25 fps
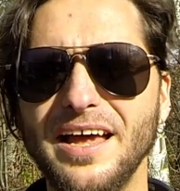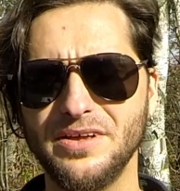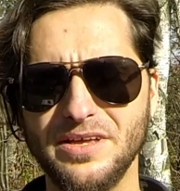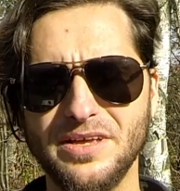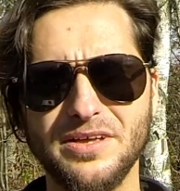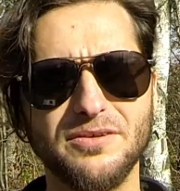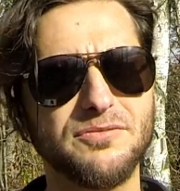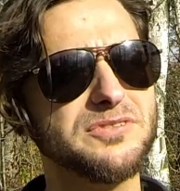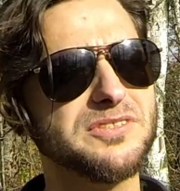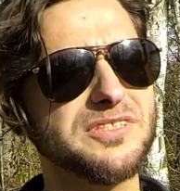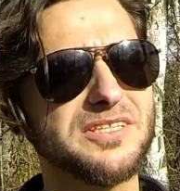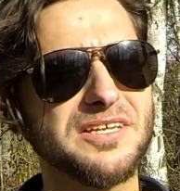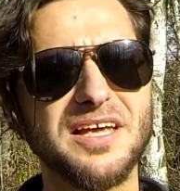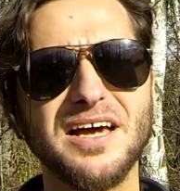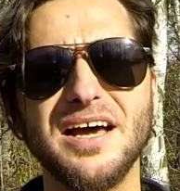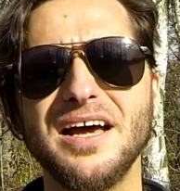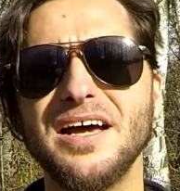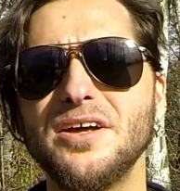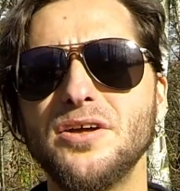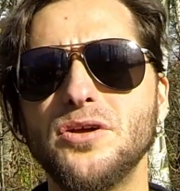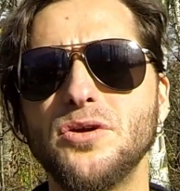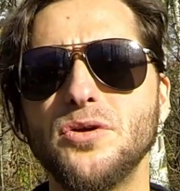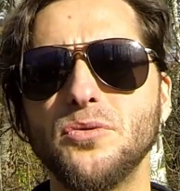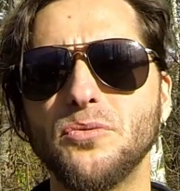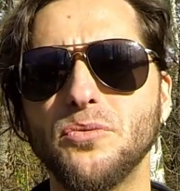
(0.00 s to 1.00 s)
It was a
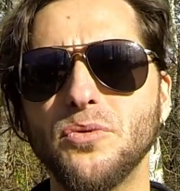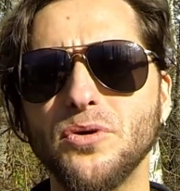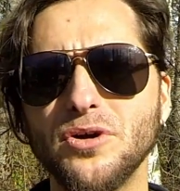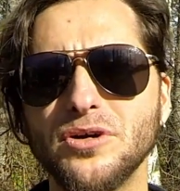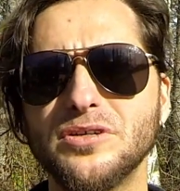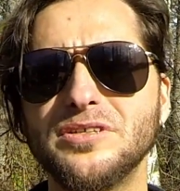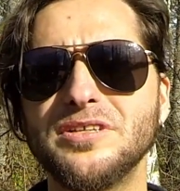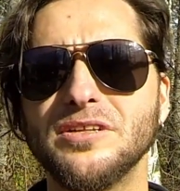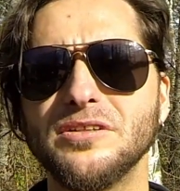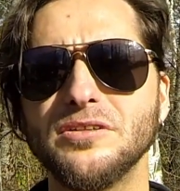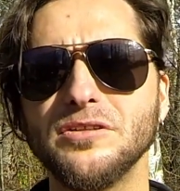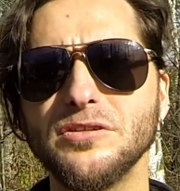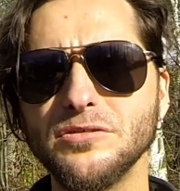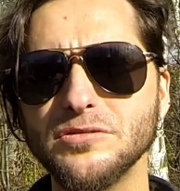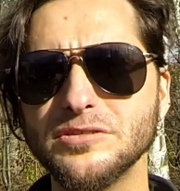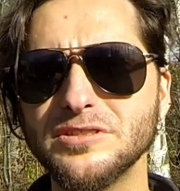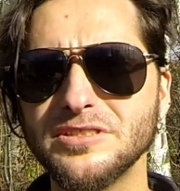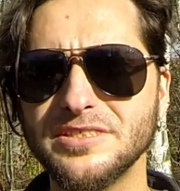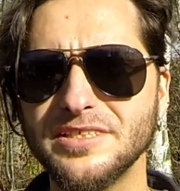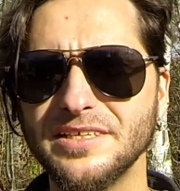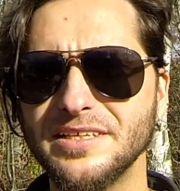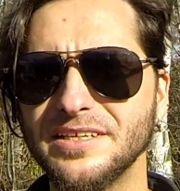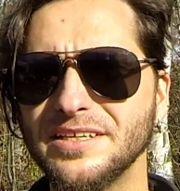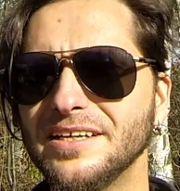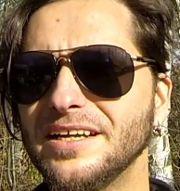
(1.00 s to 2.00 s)
guy who worked in
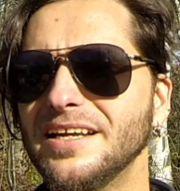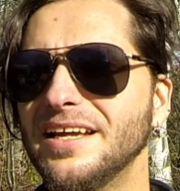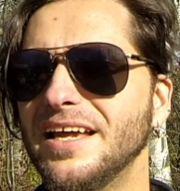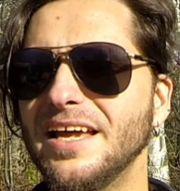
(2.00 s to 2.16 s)
Lutsen,